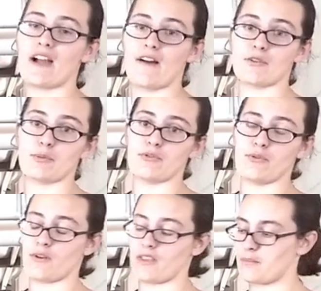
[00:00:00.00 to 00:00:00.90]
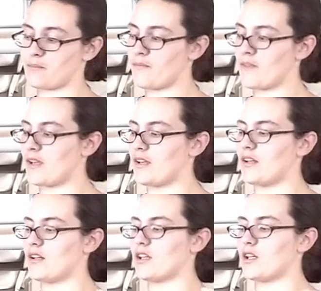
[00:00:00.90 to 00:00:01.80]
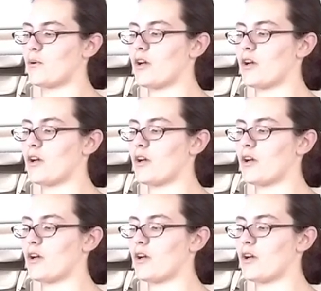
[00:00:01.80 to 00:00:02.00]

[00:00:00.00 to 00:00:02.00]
that comfortable for them.